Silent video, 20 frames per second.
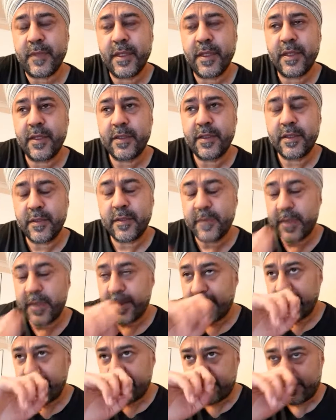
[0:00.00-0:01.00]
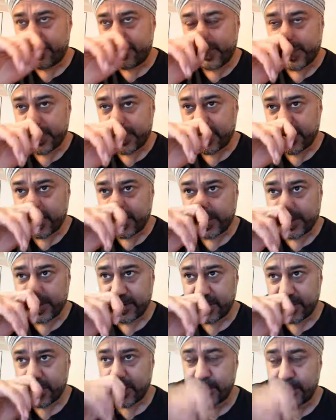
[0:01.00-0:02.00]
You may have
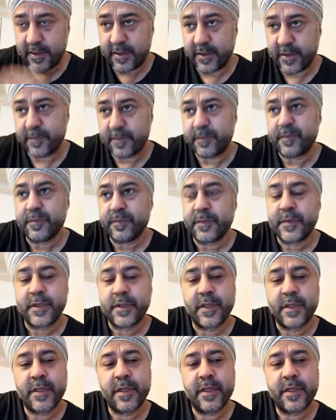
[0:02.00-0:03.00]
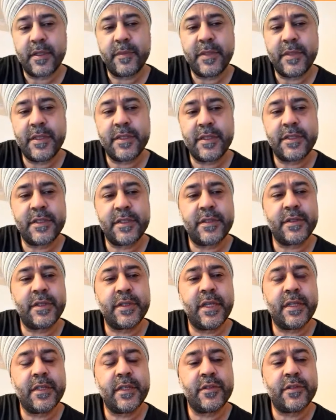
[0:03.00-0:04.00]
an ability to
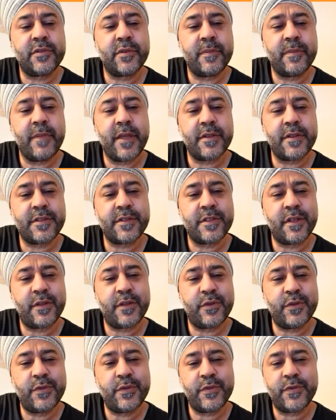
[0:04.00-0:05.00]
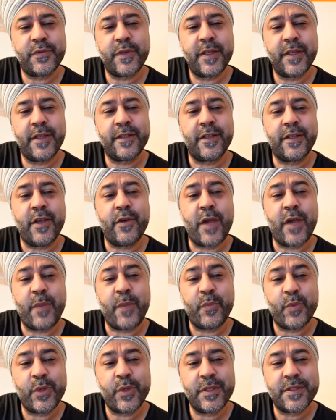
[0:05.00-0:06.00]
get into a mansard roof and go
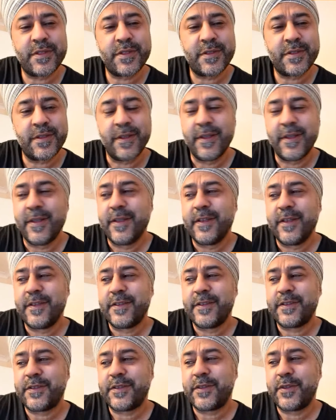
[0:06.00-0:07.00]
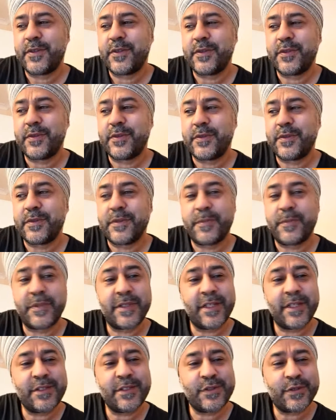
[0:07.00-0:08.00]
upwards. So the
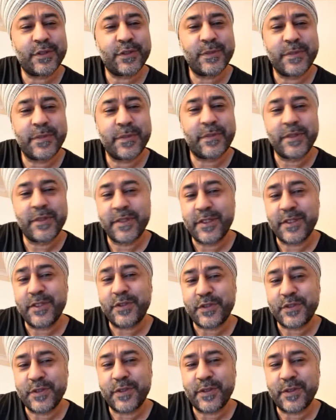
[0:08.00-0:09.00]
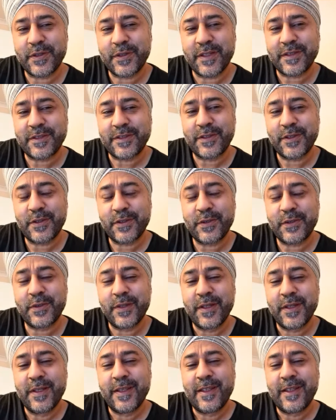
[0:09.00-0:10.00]
potential could be pretty huge, that. So
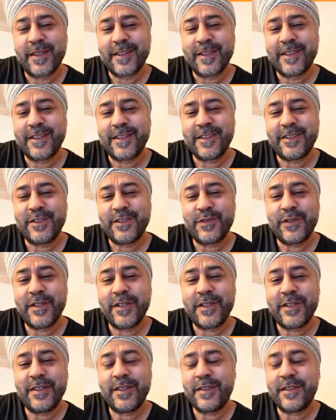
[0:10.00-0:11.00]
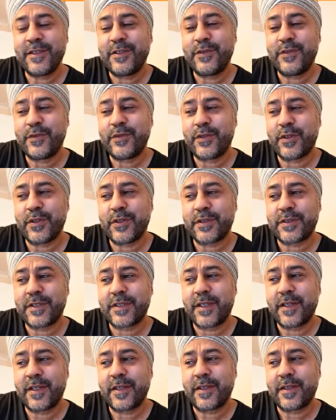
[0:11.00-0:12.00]
you really you've got
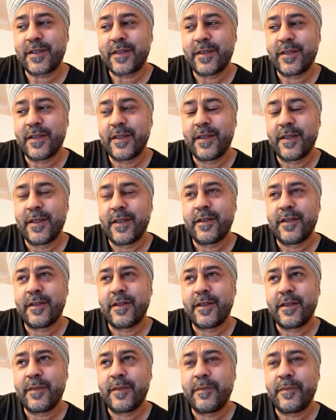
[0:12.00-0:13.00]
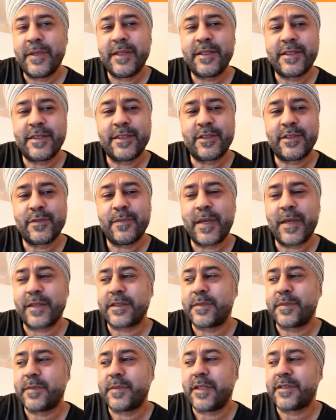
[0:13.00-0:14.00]
the ability to
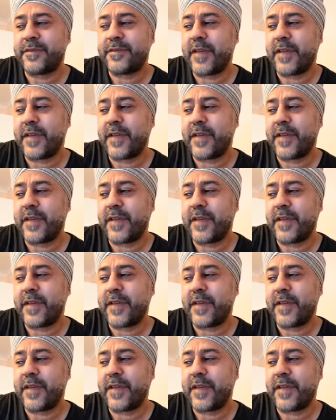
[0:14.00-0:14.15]
maximize